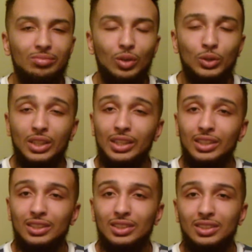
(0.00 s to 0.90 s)

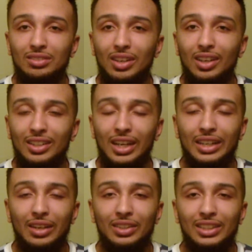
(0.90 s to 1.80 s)
Ortega's
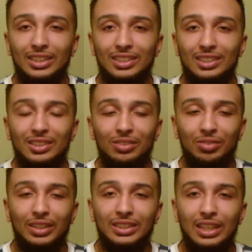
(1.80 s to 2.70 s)
knockout against
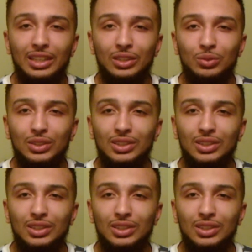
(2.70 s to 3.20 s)
Frankie Edgar